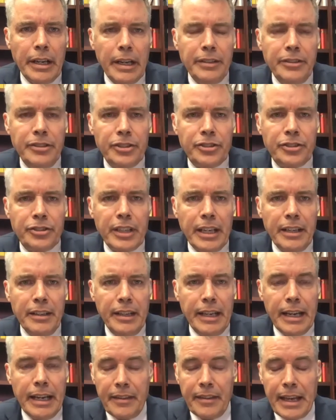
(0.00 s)
I just say,
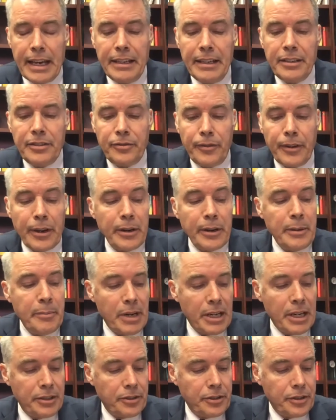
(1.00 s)
yeah, that is very
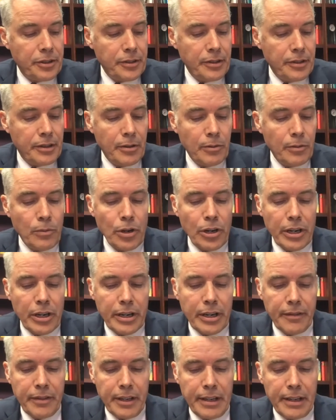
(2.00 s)
much the work
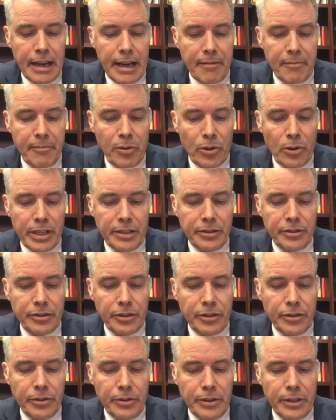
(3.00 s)
of the Davenport
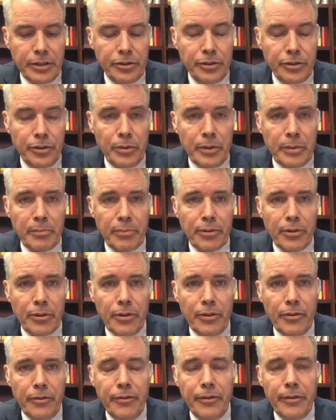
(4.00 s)
Institute is to
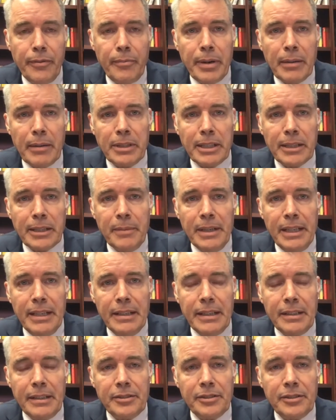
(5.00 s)
improve public
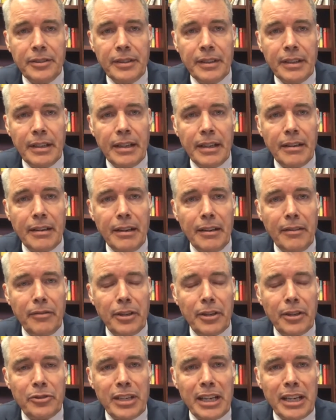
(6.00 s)
meetings. Uh, if
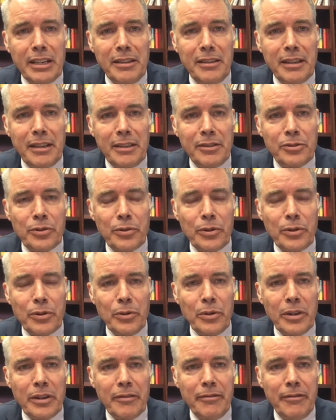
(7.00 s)
there's anything true
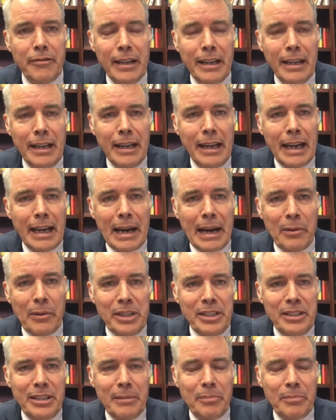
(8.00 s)
of how we
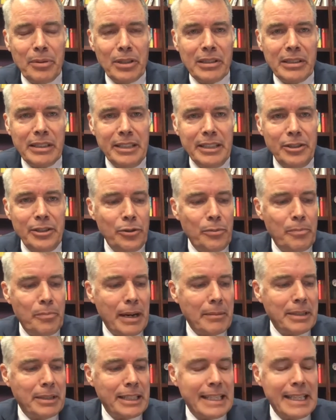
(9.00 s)
typically do
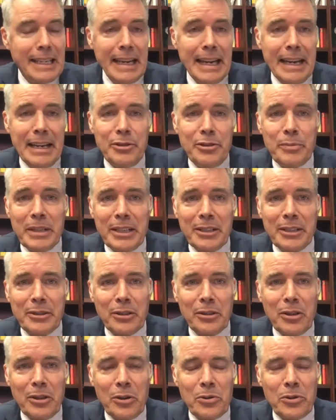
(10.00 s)
public engagement at the
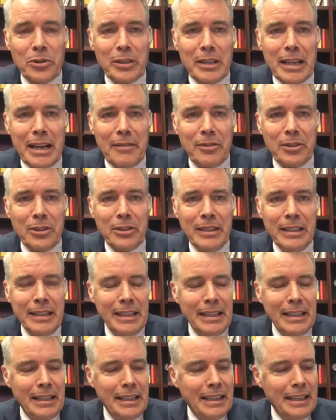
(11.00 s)
local level,
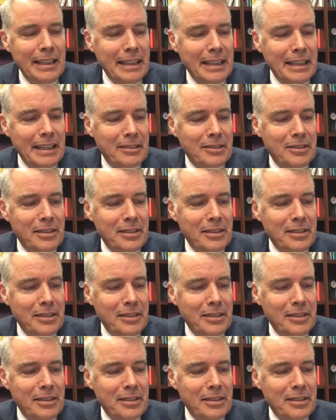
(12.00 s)
it,